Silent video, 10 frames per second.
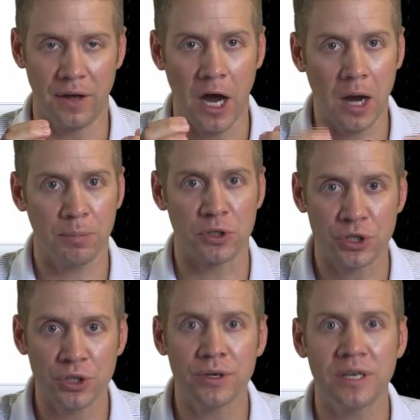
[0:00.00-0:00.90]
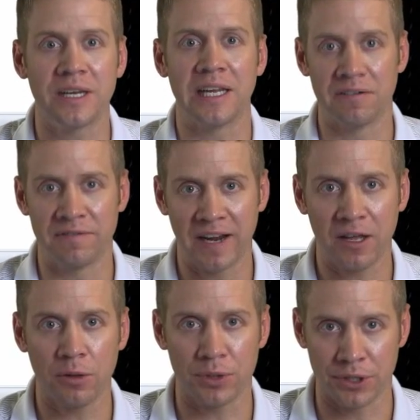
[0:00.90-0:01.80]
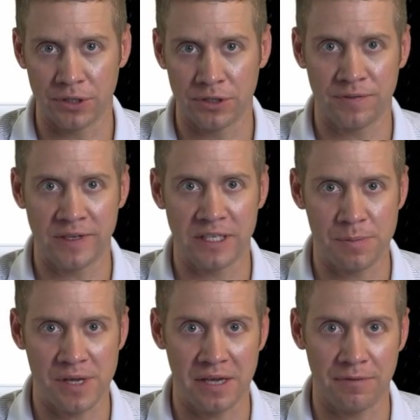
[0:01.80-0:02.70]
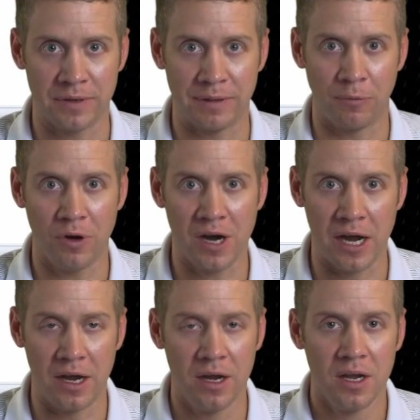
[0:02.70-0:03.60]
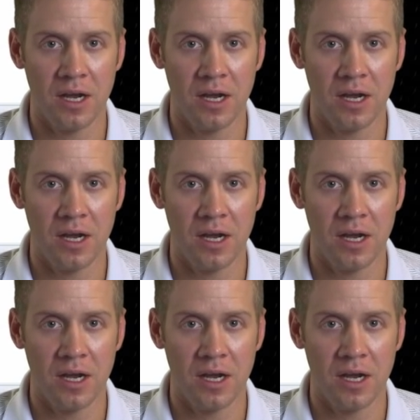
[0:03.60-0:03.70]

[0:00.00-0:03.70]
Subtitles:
opportunity available to use VTP if we want.